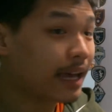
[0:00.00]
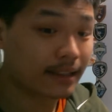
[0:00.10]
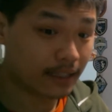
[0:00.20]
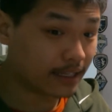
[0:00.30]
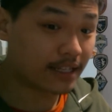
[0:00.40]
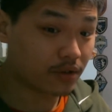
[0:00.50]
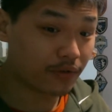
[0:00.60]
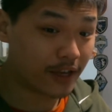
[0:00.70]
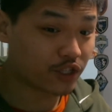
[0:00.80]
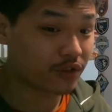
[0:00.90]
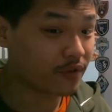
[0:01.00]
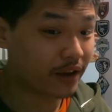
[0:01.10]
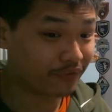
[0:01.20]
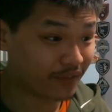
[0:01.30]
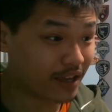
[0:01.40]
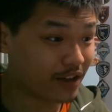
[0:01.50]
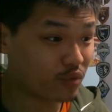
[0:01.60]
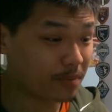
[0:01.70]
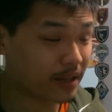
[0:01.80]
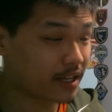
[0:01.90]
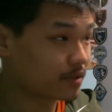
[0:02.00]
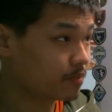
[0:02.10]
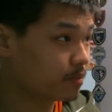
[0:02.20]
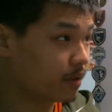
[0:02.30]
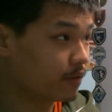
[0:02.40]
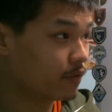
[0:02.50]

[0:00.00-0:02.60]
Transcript: They need to eventually find a replacement